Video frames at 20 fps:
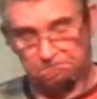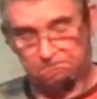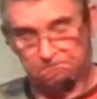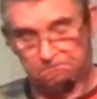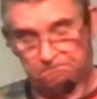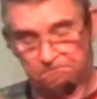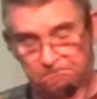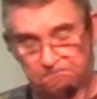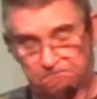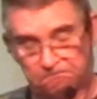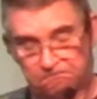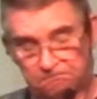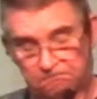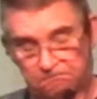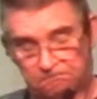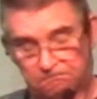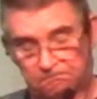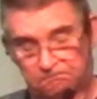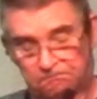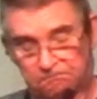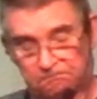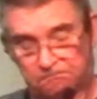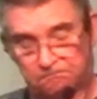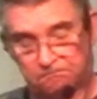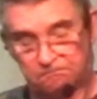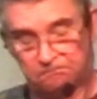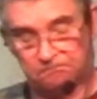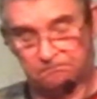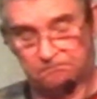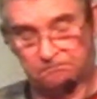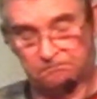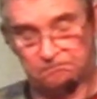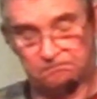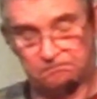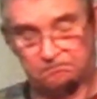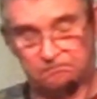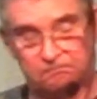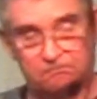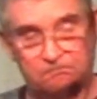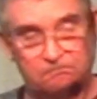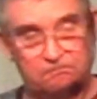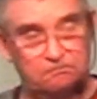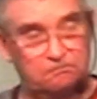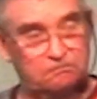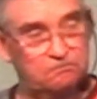(silence)